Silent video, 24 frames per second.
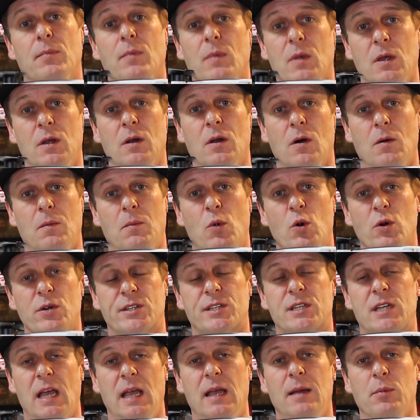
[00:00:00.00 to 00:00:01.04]
more
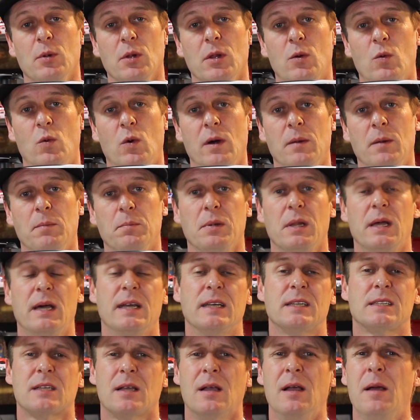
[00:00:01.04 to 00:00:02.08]
stable in one
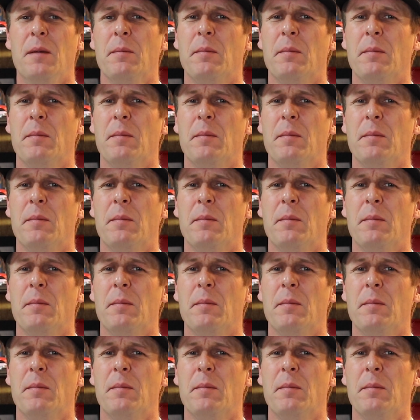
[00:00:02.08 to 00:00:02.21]
place.